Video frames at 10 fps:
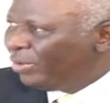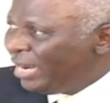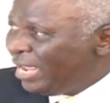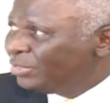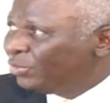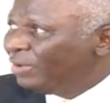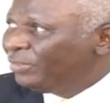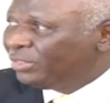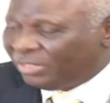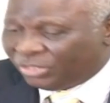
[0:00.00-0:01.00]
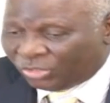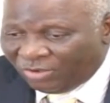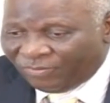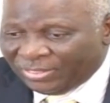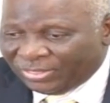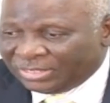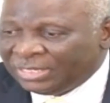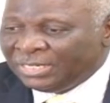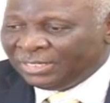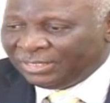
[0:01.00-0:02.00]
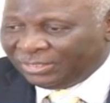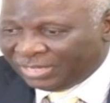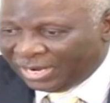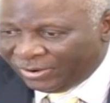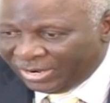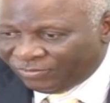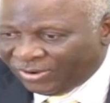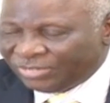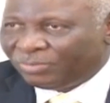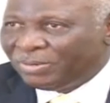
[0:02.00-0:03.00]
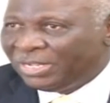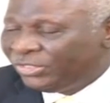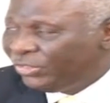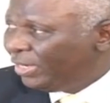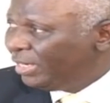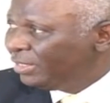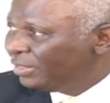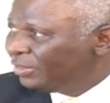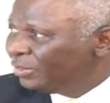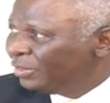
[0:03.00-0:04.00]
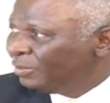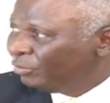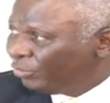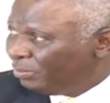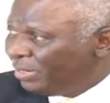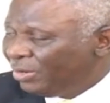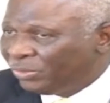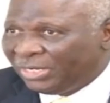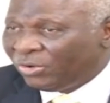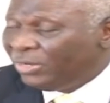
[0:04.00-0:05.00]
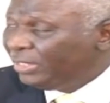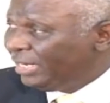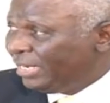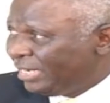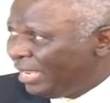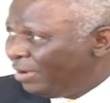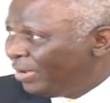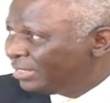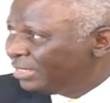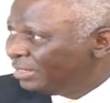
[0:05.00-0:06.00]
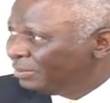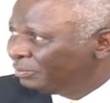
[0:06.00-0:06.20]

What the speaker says: Whereas we have discovered that direct flights from Nigeria from here will take only 8 hours.